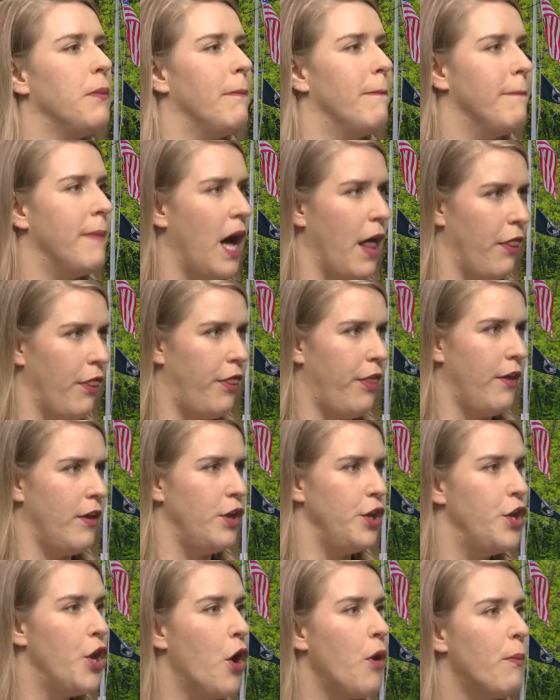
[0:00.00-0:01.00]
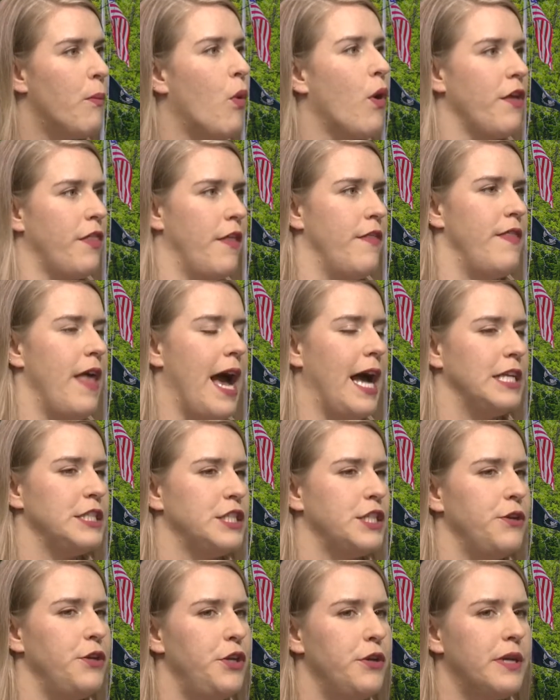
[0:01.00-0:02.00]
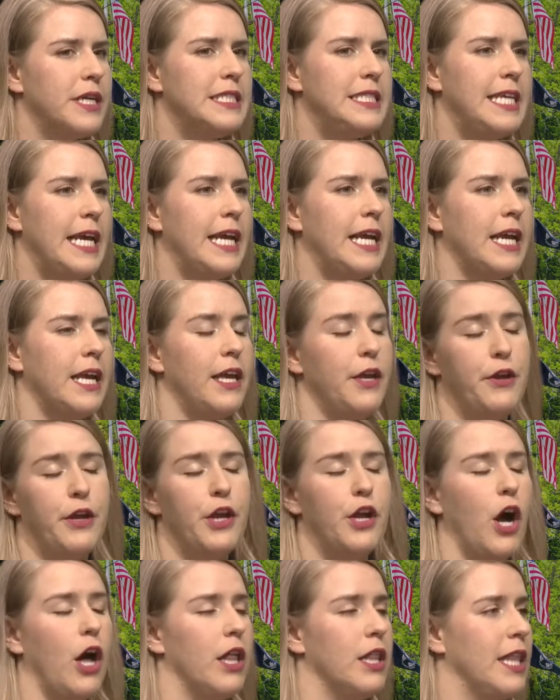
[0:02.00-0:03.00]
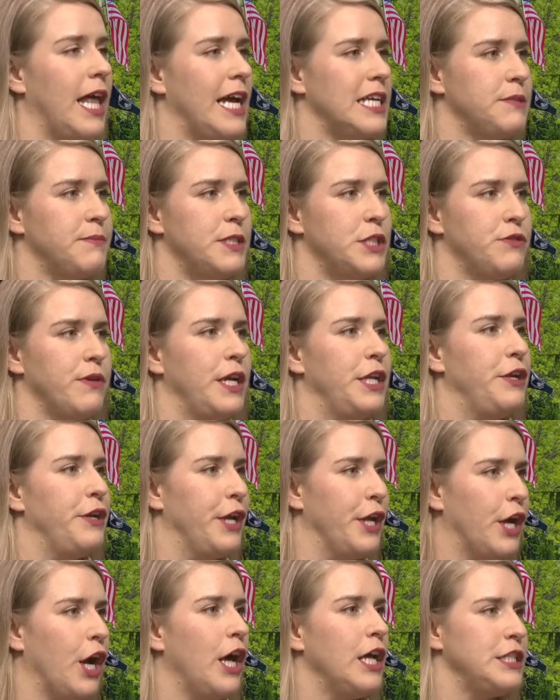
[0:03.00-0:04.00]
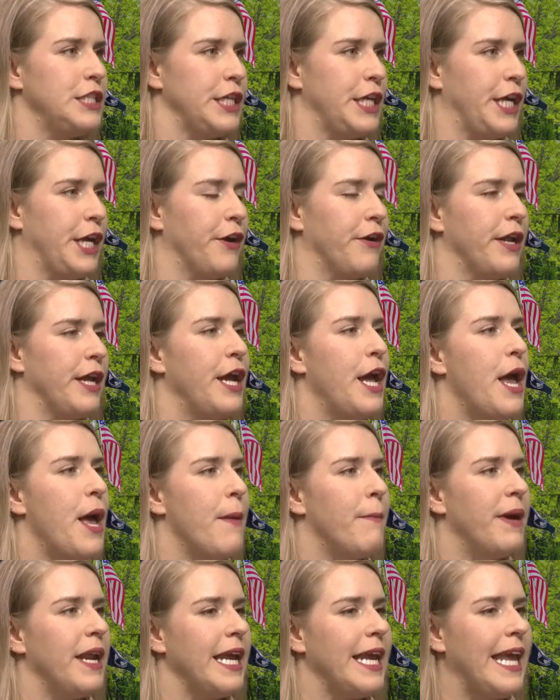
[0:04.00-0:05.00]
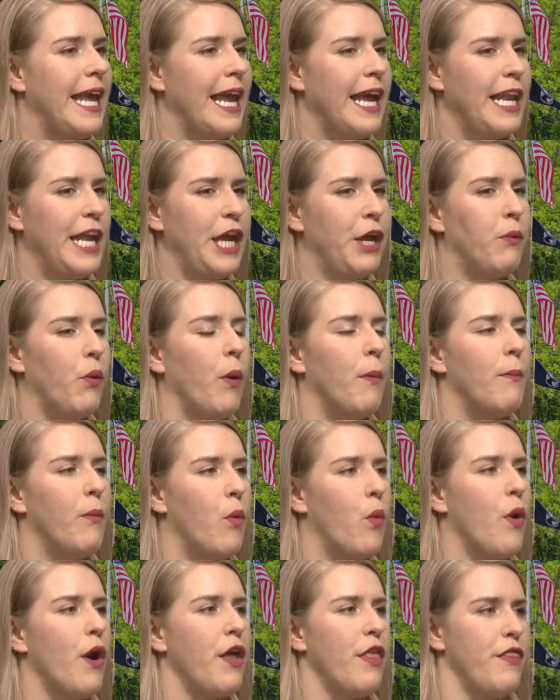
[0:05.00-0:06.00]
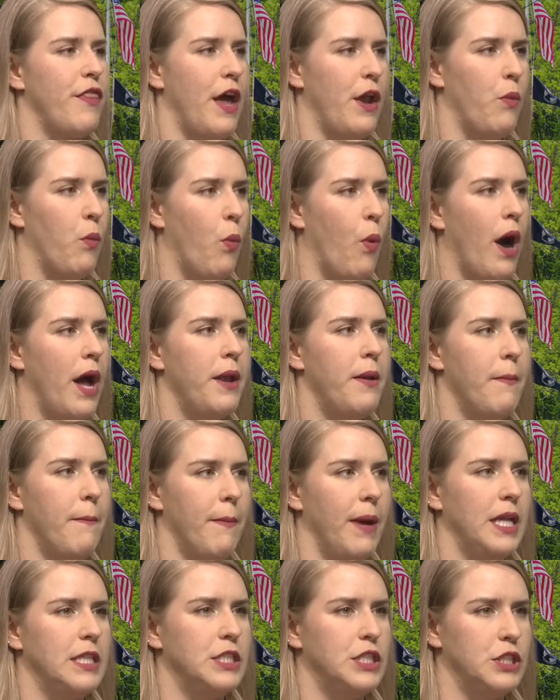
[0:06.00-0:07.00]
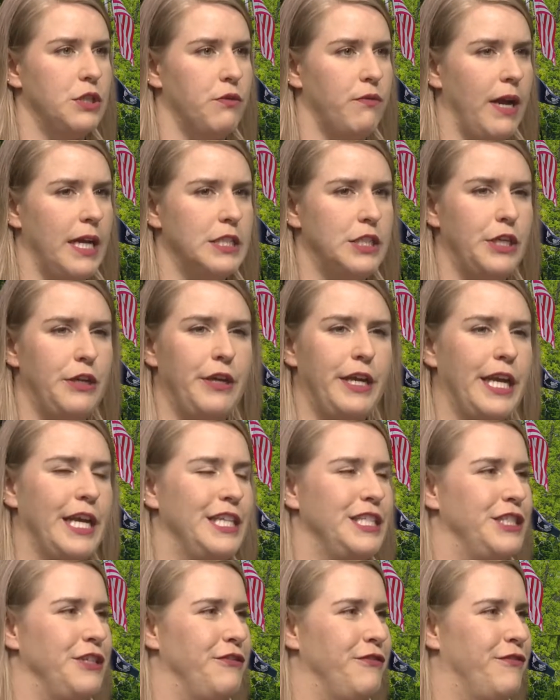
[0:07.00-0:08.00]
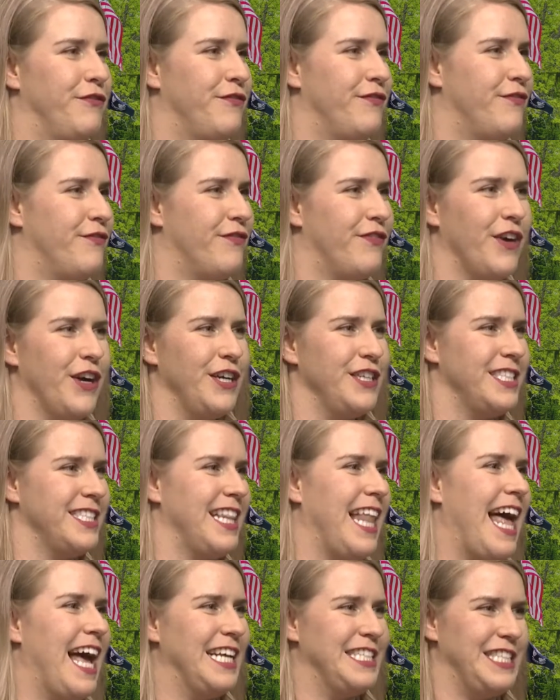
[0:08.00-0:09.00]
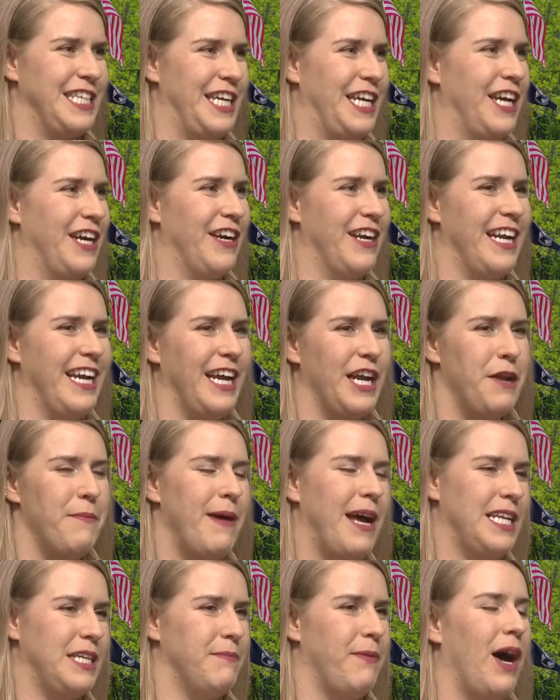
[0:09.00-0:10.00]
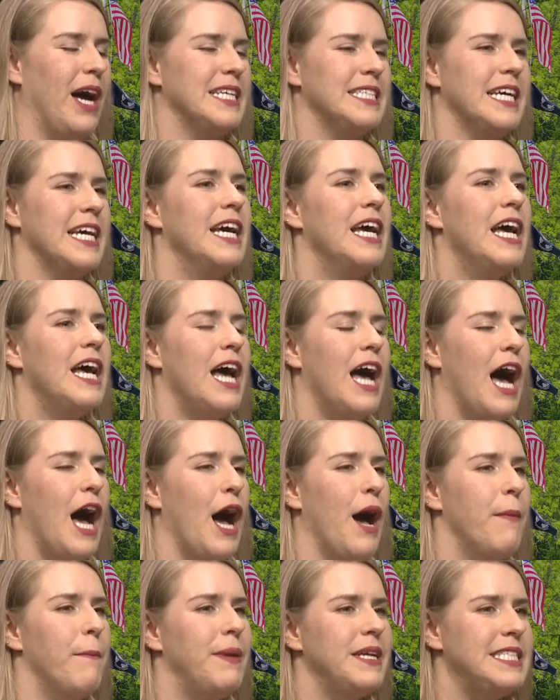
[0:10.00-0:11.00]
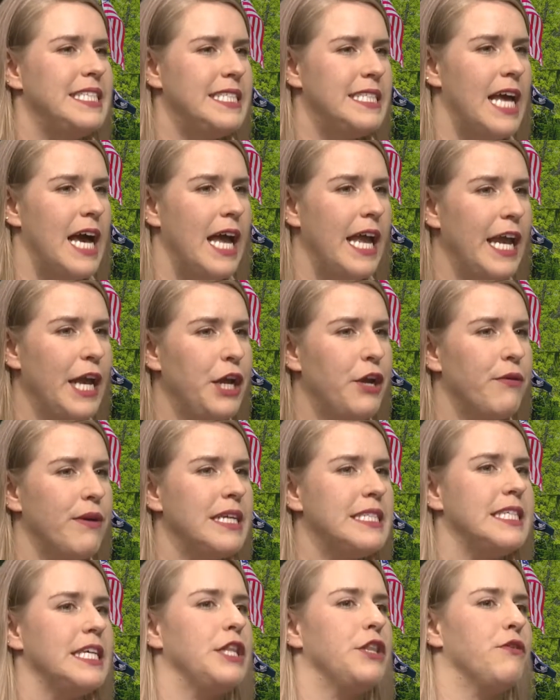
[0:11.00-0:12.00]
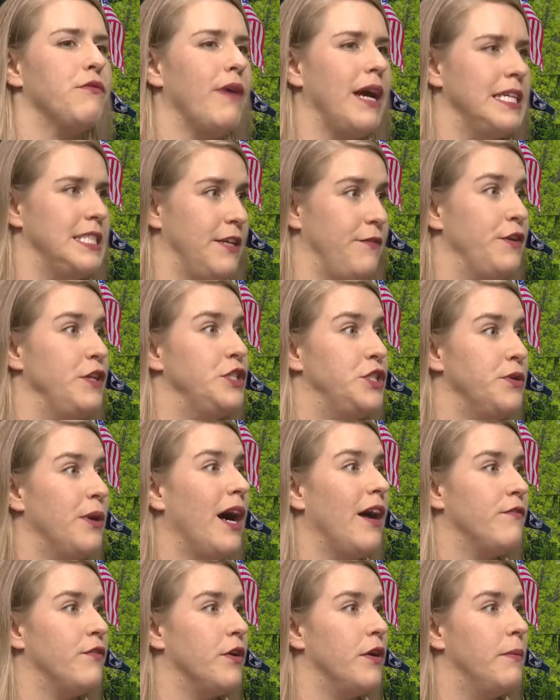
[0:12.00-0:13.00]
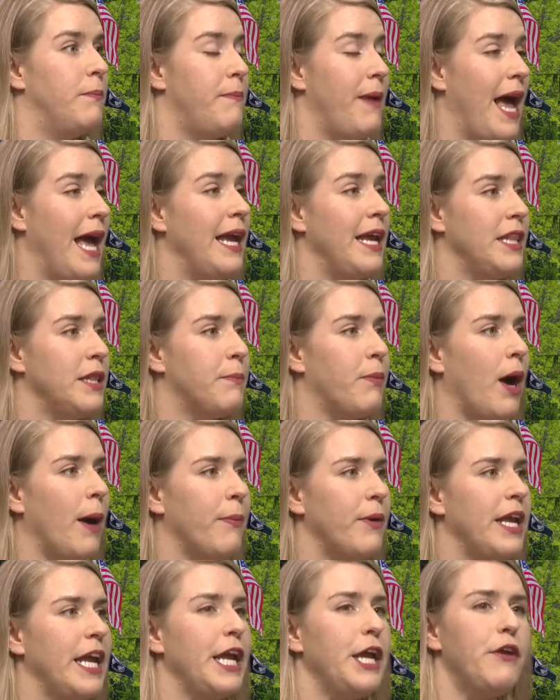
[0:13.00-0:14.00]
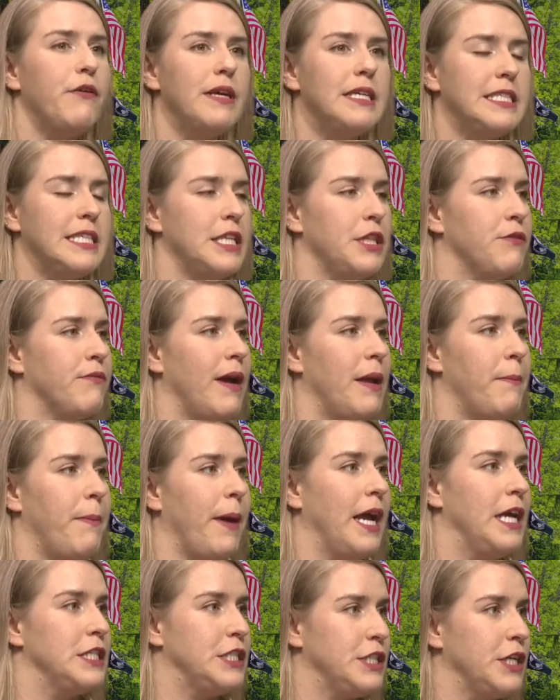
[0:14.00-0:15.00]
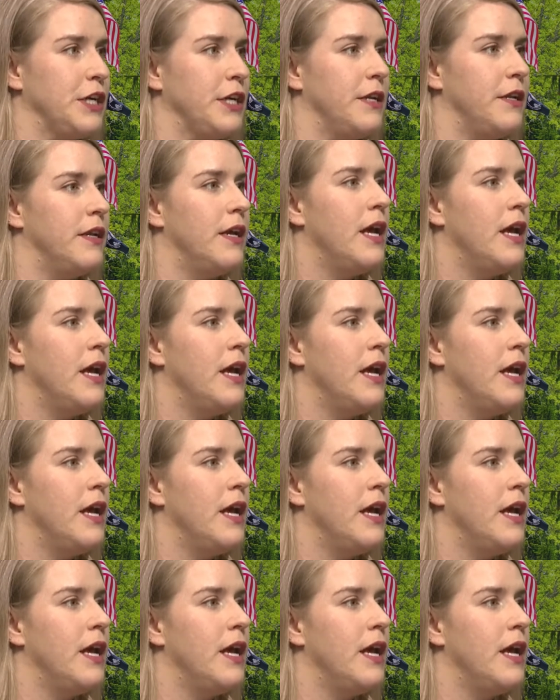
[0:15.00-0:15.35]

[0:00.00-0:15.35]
month, no more than that. So you can call it last month's rent, you can call it security, but it can't equal more than 1 month's rent. So you can't do first, last, security, and a pet deposit. But increasing the rent, if you do have a pet in the property, increasing the rent by a certain